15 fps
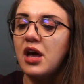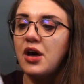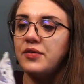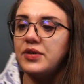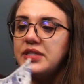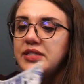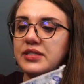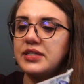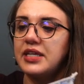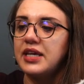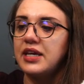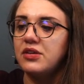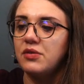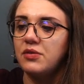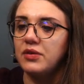Oh, is this like
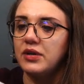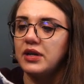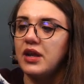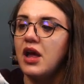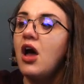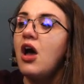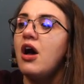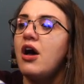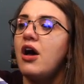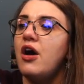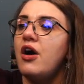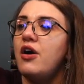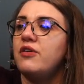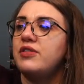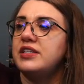an
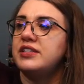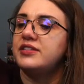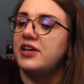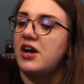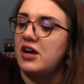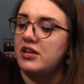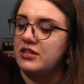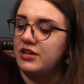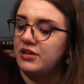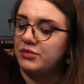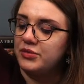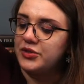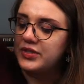Oh, this is awesome.